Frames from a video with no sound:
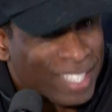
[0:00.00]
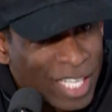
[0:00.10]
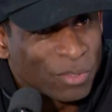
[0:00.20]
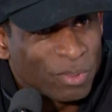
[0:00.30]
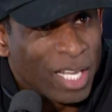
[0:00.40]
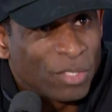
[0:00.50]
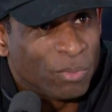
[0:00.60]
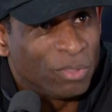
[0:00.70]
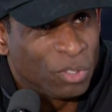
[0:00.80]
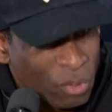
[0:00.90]
that's that's
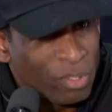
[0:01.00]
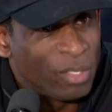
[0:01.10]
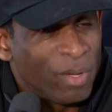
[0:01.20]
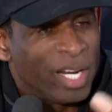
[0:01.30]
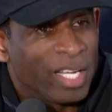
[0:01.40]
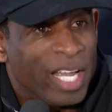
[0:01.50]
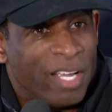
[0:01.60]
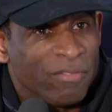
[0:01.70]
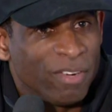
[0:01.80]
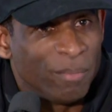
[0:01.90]
truly where that
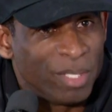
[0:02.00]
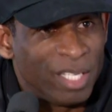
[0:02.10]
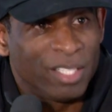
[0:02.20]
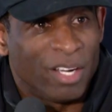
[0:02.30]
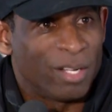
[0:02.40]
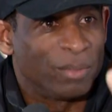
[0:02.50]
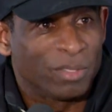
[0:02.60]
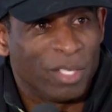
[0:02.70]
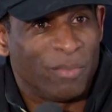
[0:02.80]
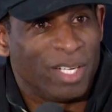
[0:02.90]
came from. And he thought it was
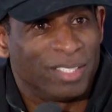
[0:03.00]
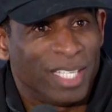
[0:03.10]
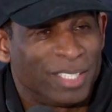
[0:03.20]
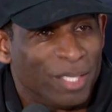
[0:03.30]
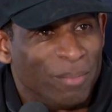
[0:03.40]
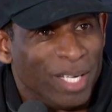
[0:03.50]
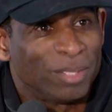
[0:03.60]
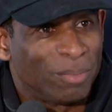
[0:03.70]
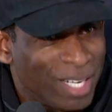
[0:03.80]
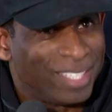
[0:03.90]
getting ready to say something
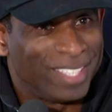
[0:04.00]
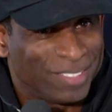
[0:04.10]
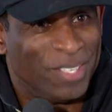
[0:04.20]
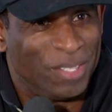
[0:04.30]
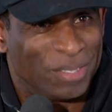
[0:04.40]
else, but I,